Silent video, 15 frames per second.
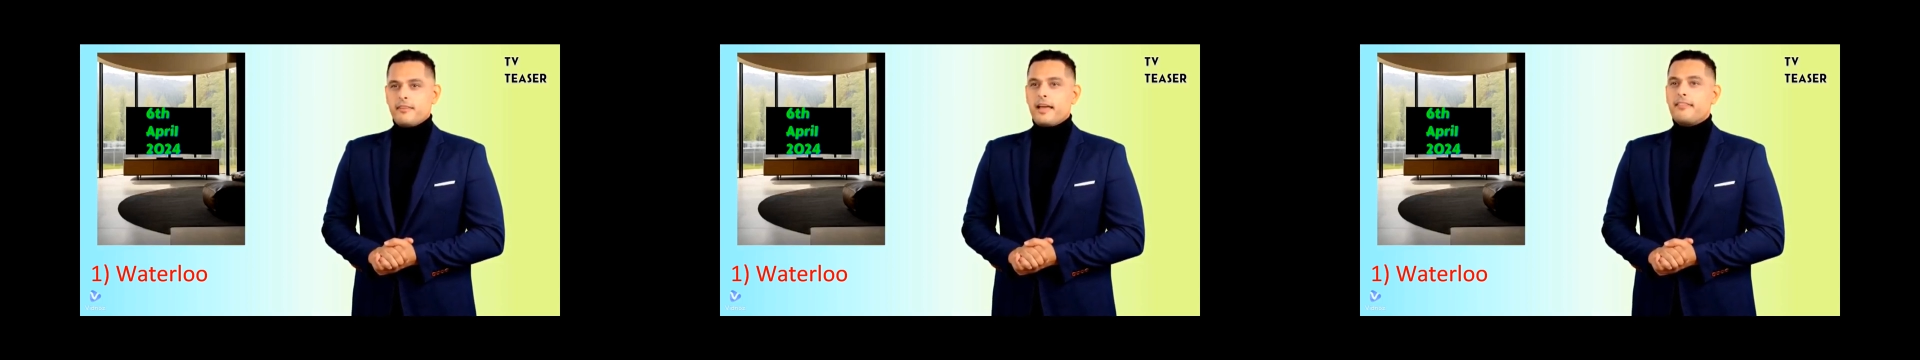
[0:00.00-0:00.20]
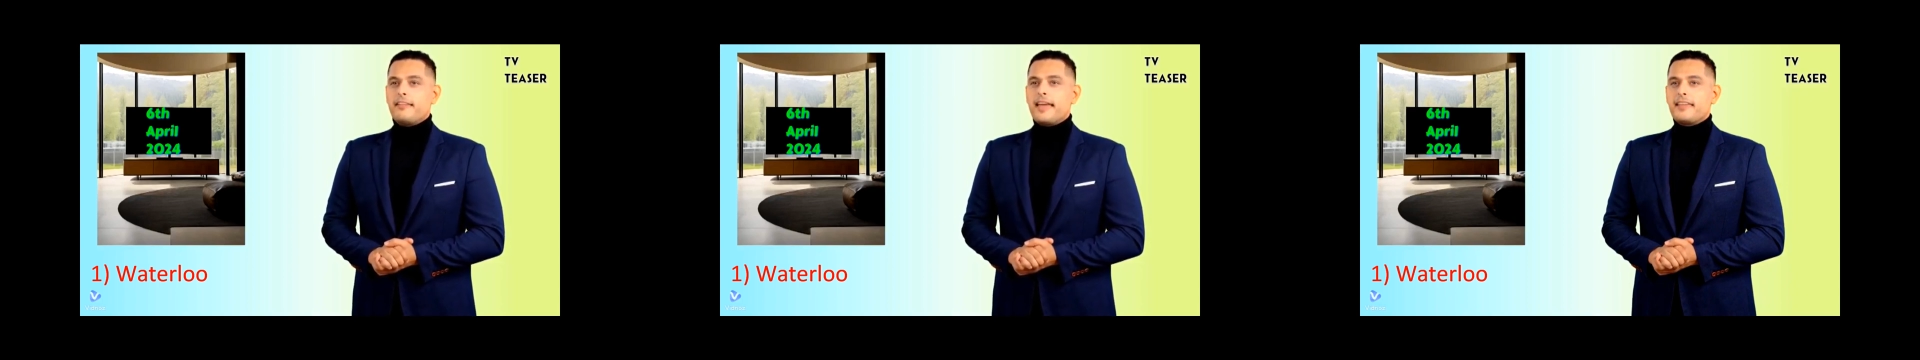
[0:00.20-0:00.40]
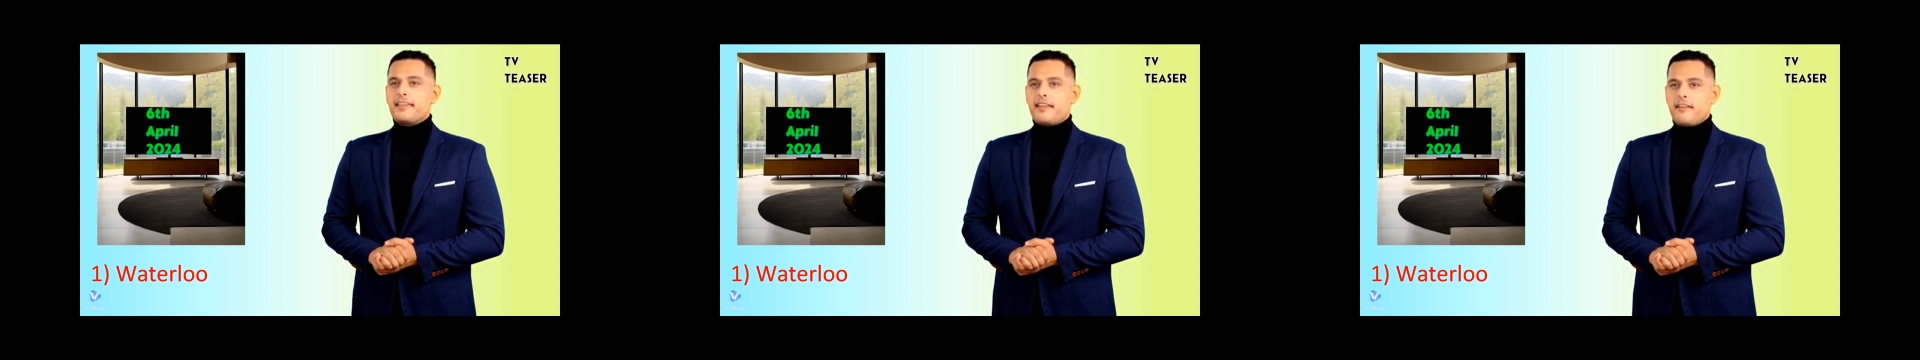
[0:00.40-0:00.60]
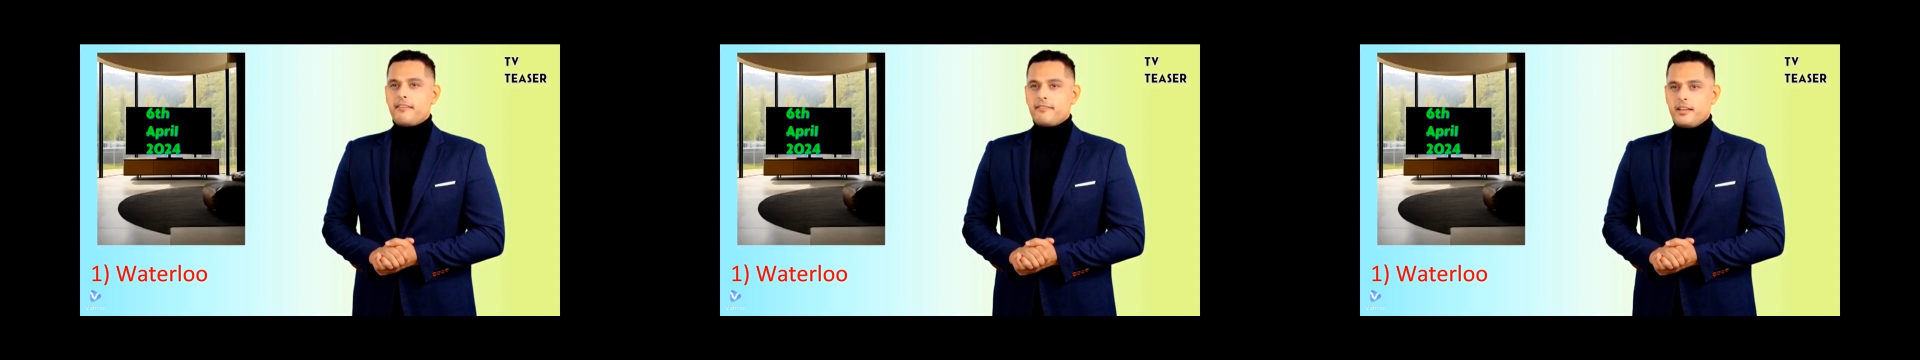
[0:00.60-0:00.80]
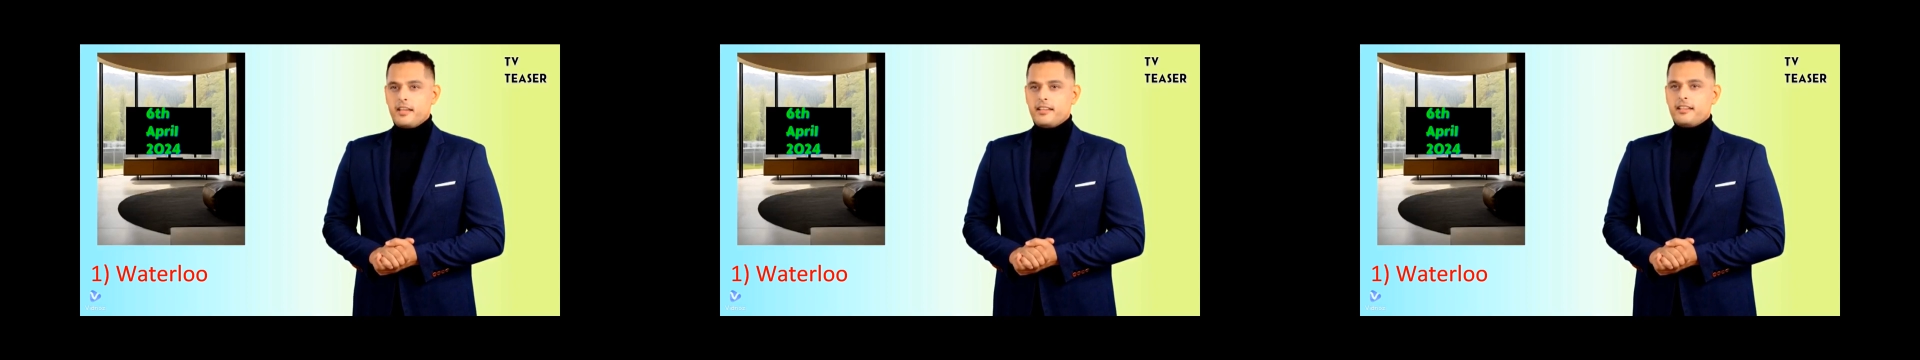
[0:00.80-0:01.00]
And that is the
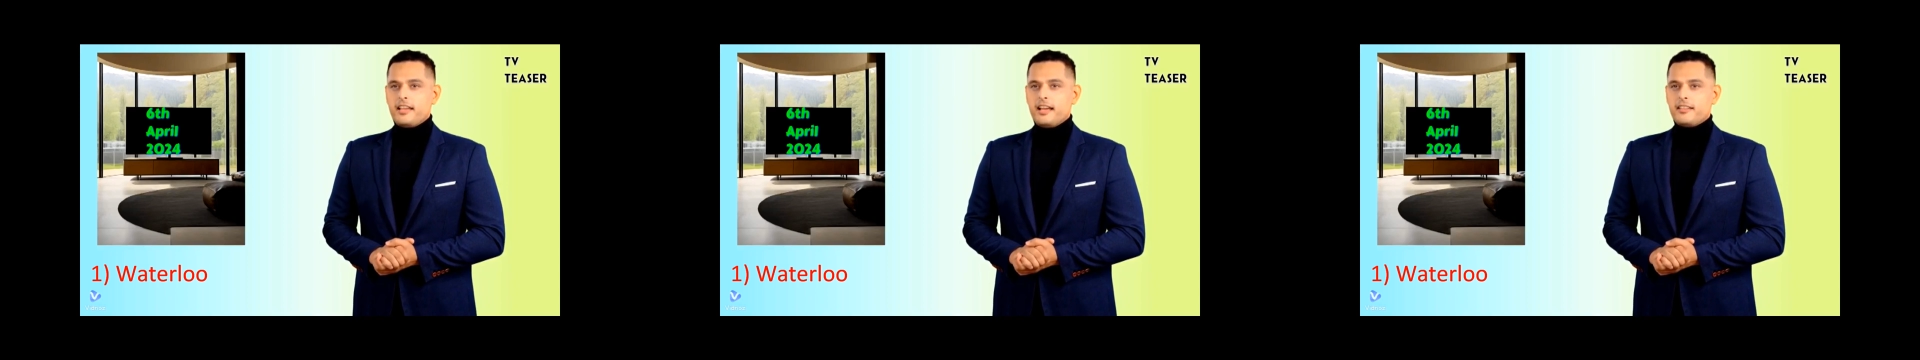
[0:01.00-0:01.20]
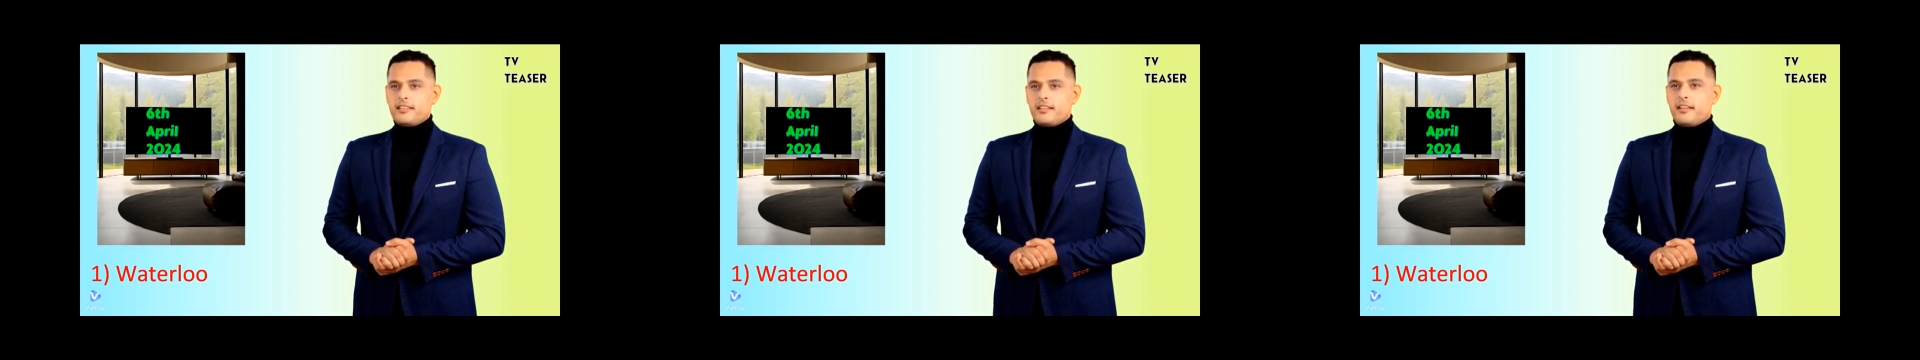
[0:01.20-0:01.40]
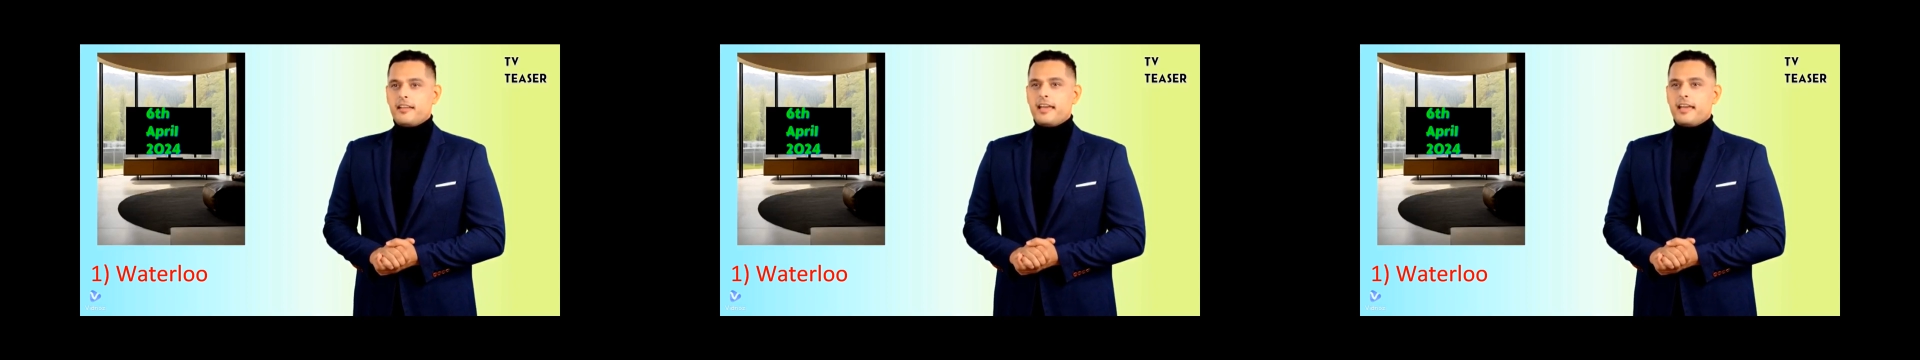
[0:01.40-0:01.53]
first answer,